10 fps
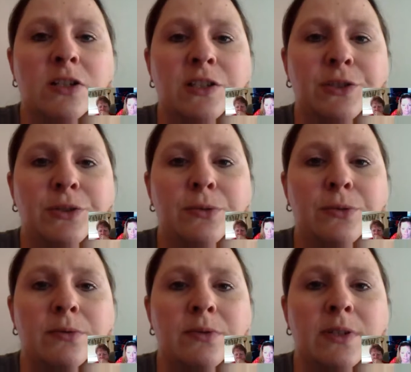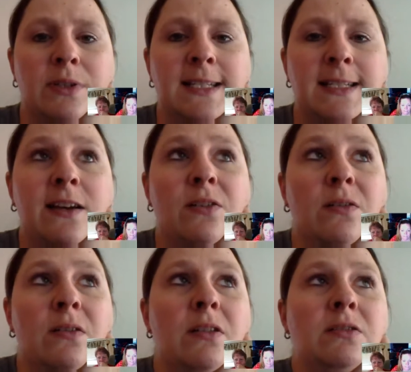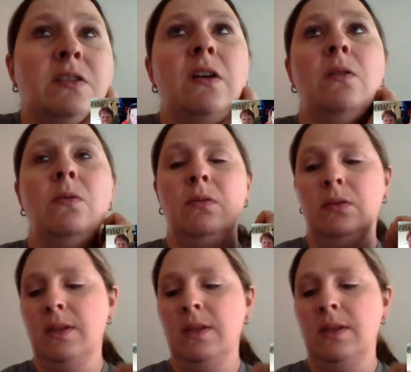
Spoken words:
to do Excel. So